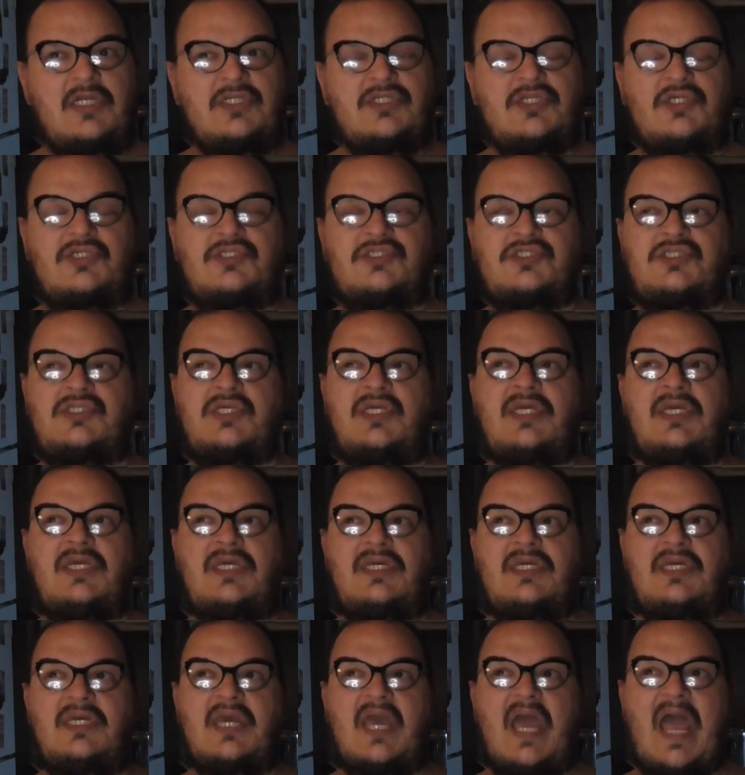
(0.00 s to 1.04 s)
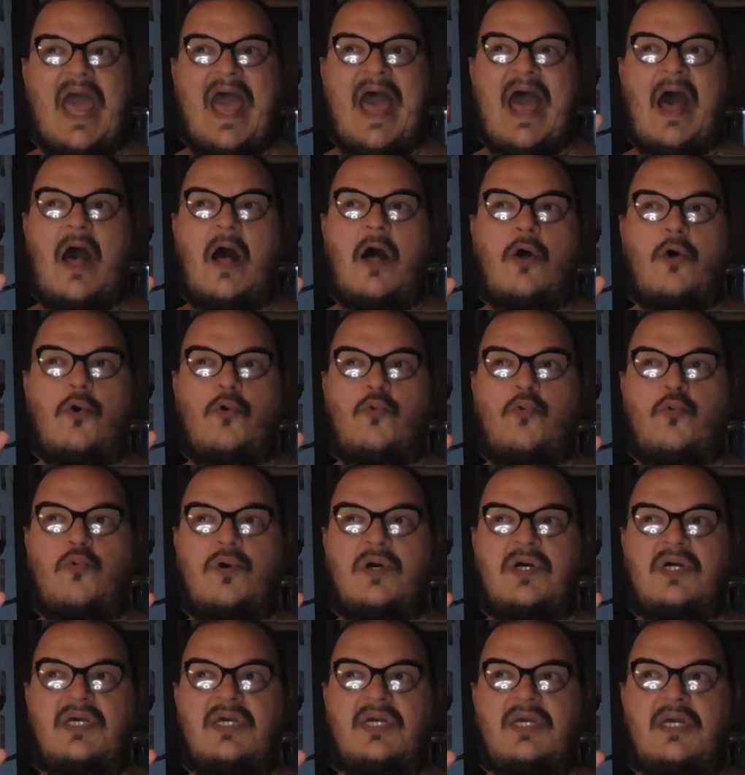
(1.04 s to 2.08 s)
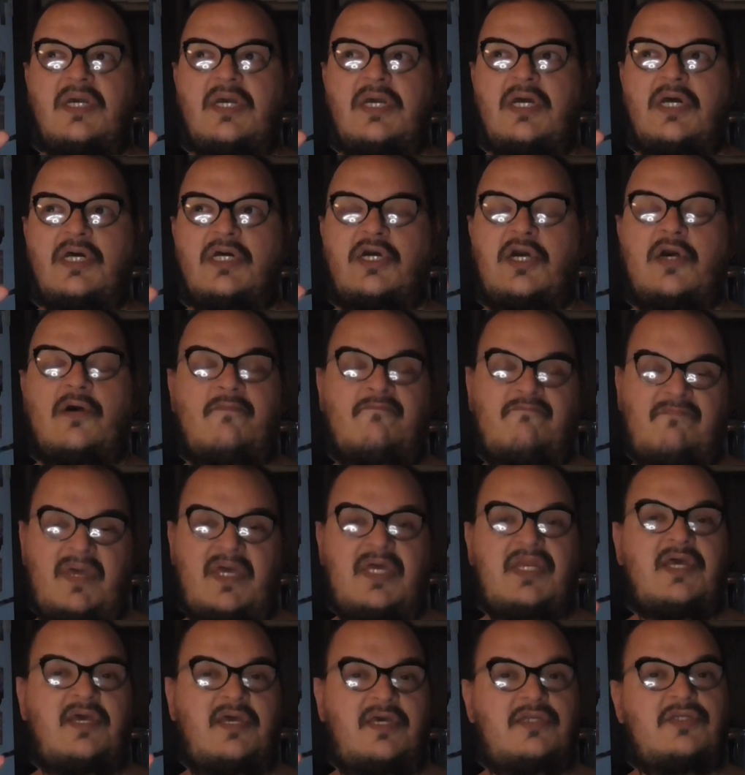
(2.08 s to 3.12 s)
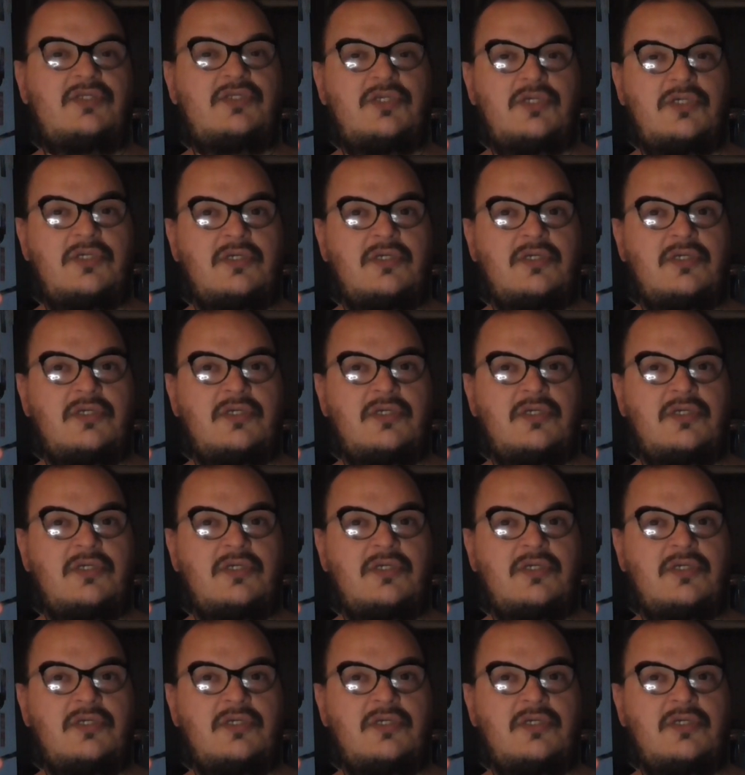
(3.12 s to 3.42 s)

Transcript: to see how committed